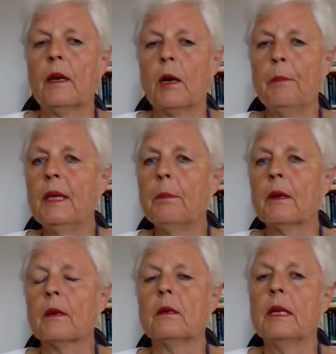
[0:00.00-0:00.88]
there are
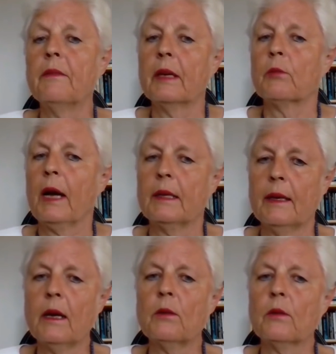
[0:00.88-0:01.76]
people living right
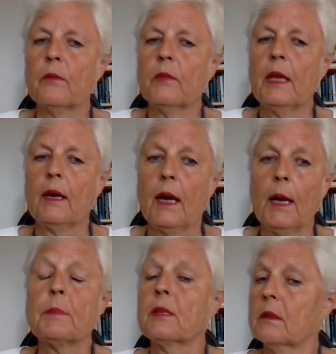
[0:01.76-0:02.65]
now that are
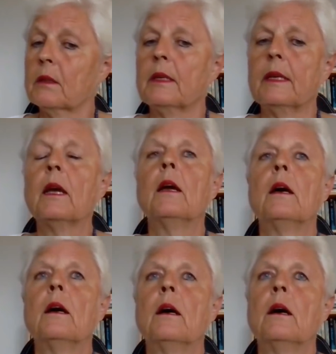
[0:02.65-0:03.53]
absolutely
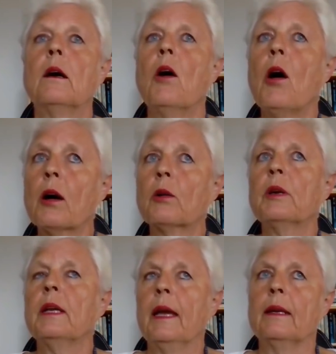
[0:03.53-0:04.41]

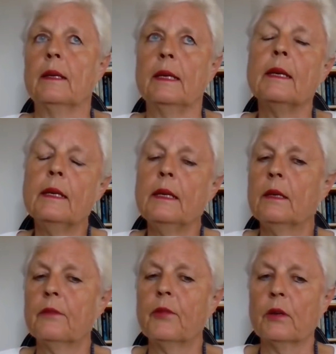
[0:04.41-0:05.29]
hungry and in
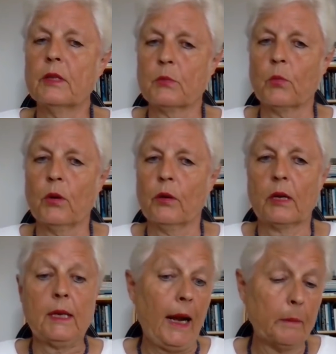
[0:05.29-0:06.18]
need for his
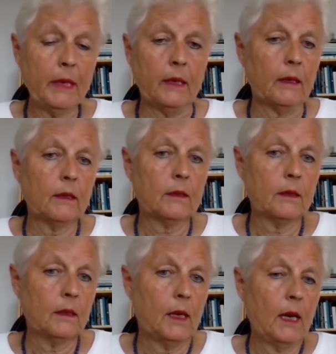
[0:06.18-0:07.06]
work, like me.
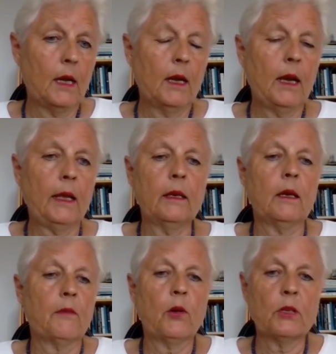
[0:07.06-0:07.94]
And
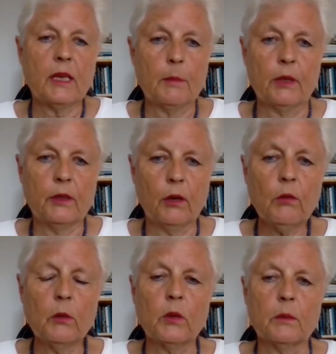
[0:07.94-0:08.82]
of course, I'm not the
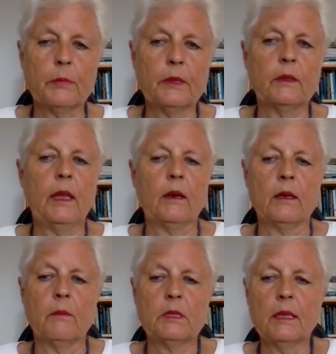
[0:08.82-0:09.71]
only one, but there
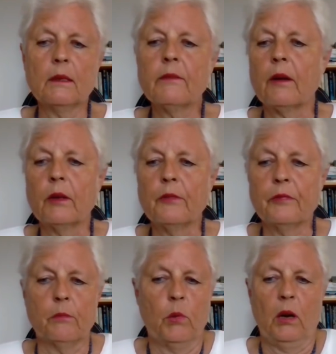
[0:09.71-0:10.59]
are still
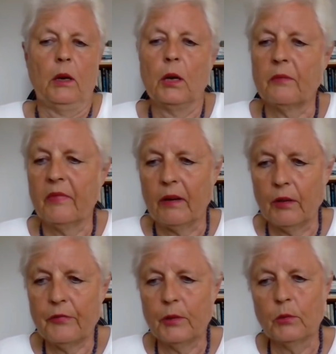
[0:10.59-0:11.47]
not
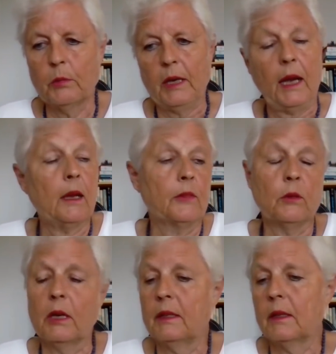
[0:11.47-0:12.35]
very few, but I have
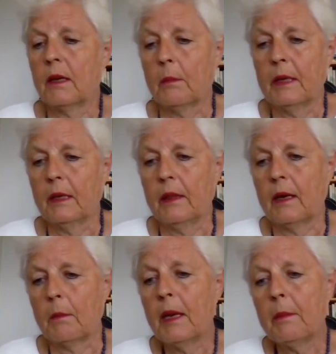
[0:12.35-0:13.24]
no idea how many
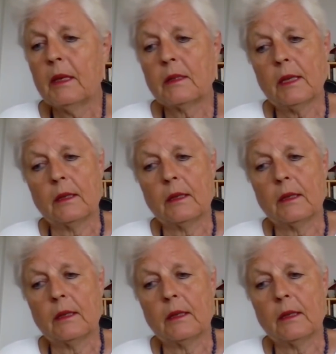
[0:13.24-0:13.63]
there are. Maybe